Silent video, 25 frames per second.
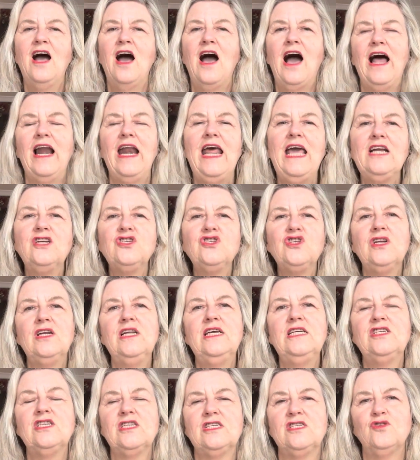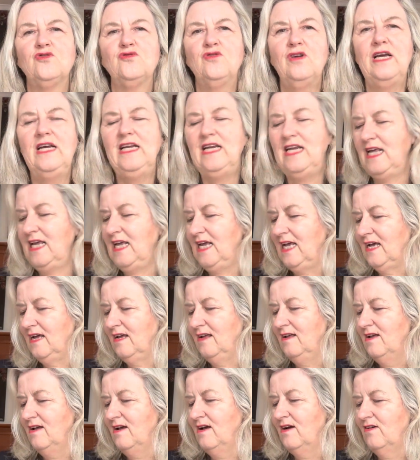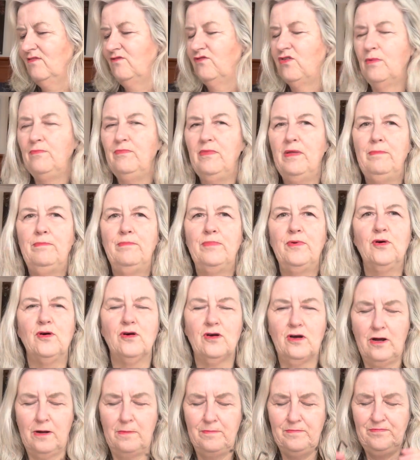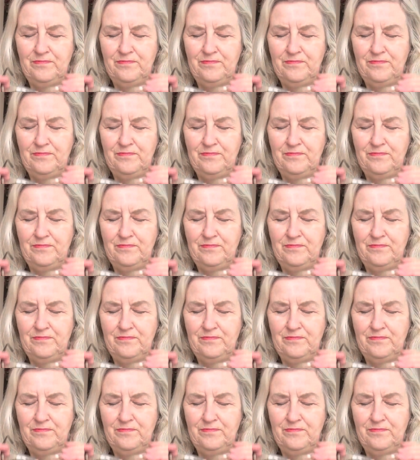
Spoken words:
I'll actually just read here from the book,